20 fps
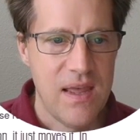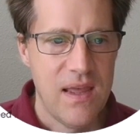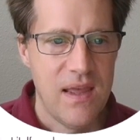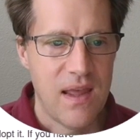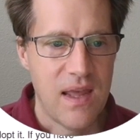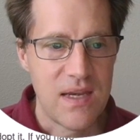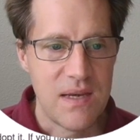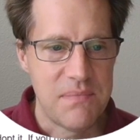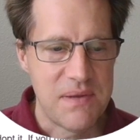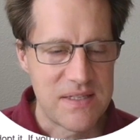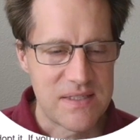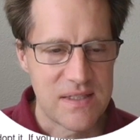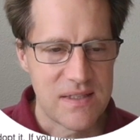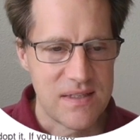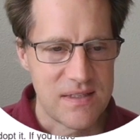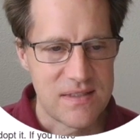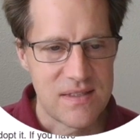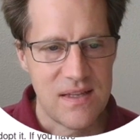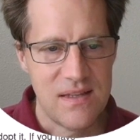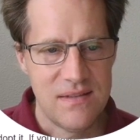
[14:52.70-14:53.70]
And he
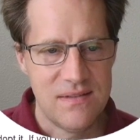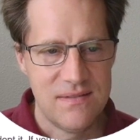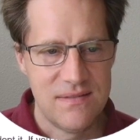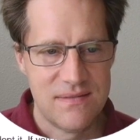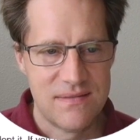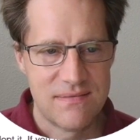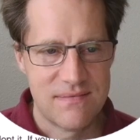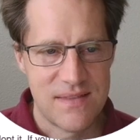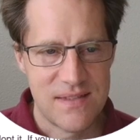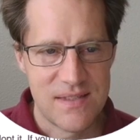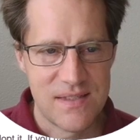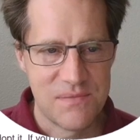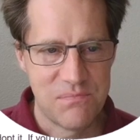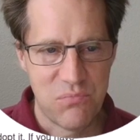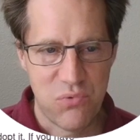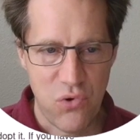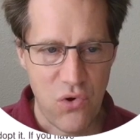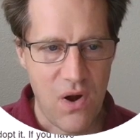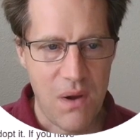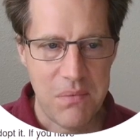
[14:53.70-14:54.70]
basically said, this is
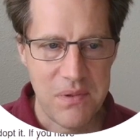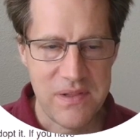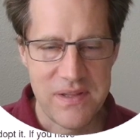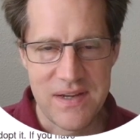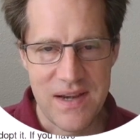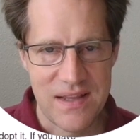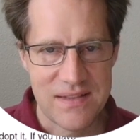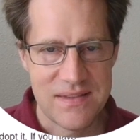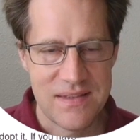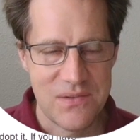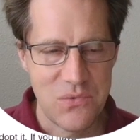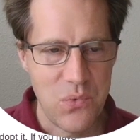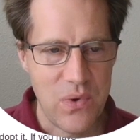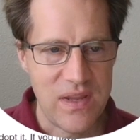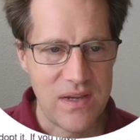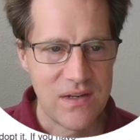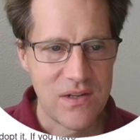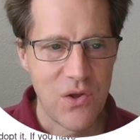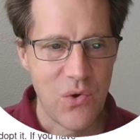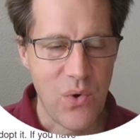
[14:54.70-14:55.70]
probably not the
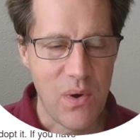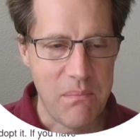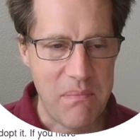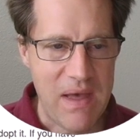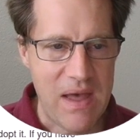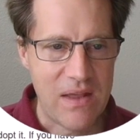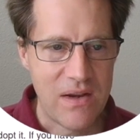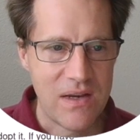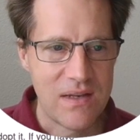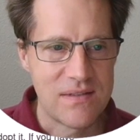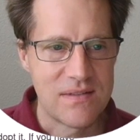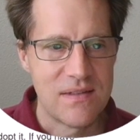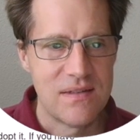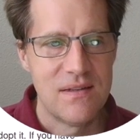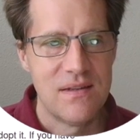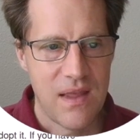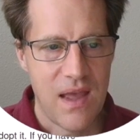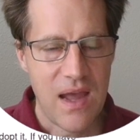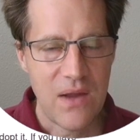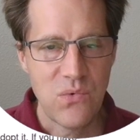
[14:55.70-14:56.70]
way to go about it.
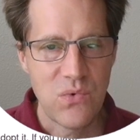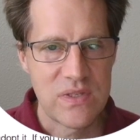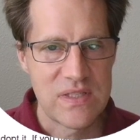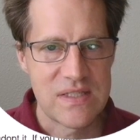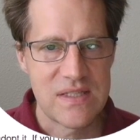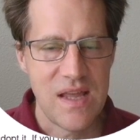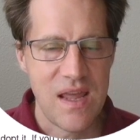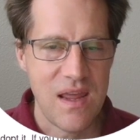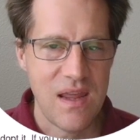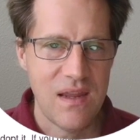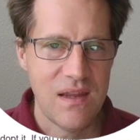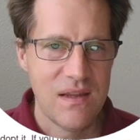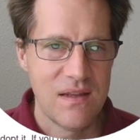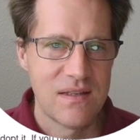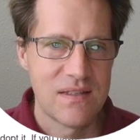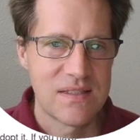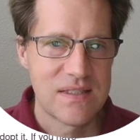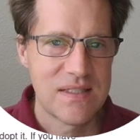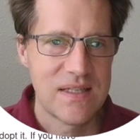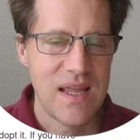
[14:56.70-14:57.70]
I would say
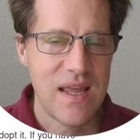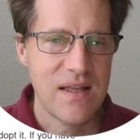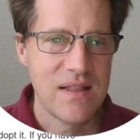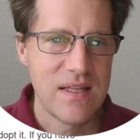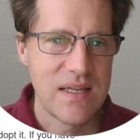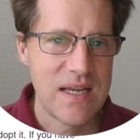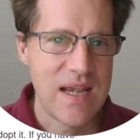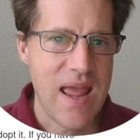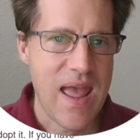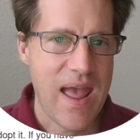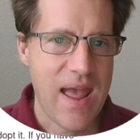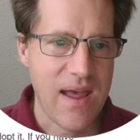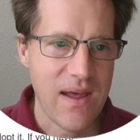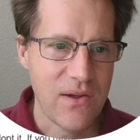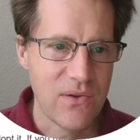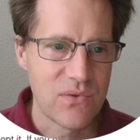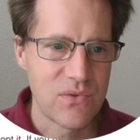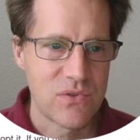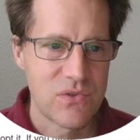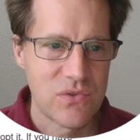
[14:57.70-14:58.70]
scaling
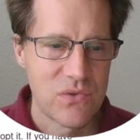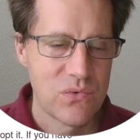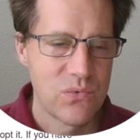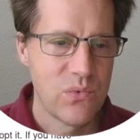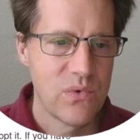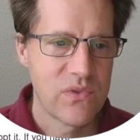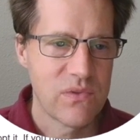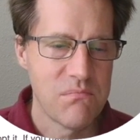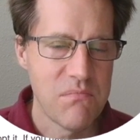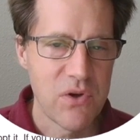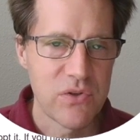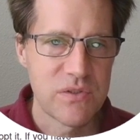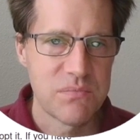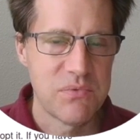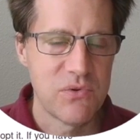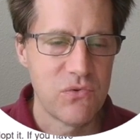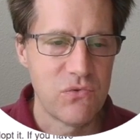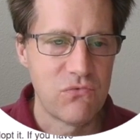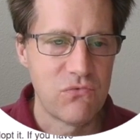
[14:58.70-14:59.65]
out with multiple